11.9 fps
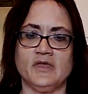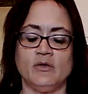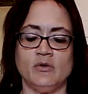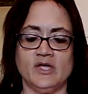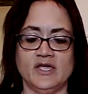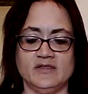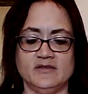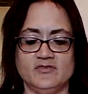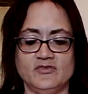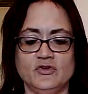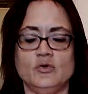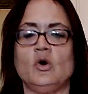Okay,
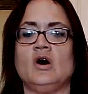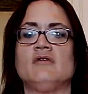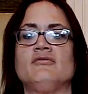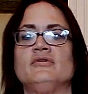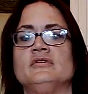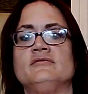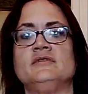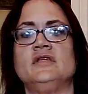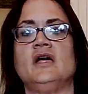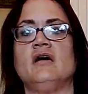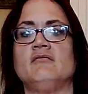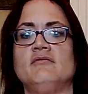this new offer of
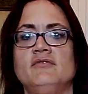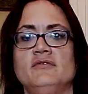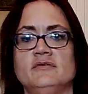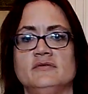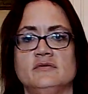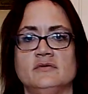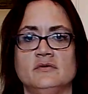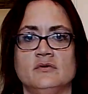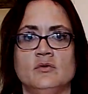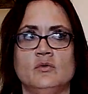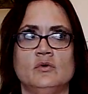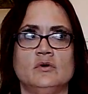love
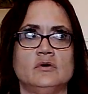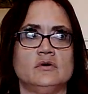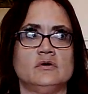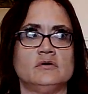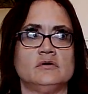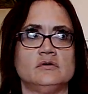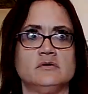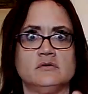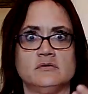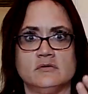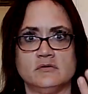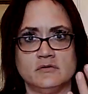or
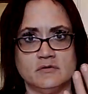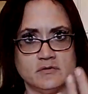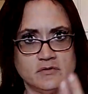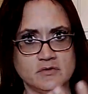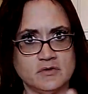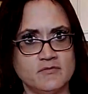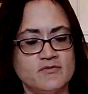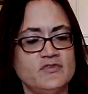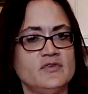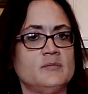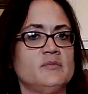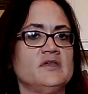of
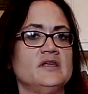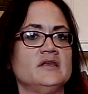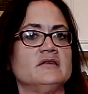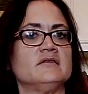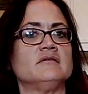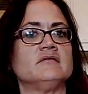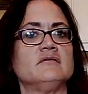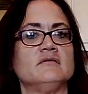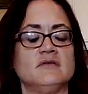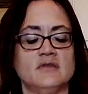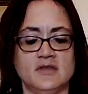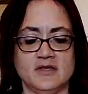something
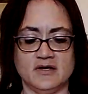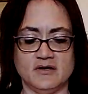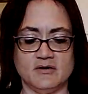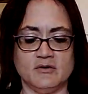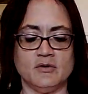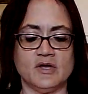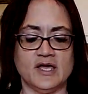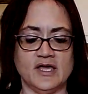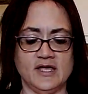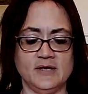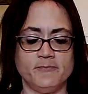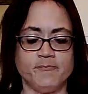there,
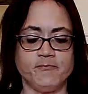okay?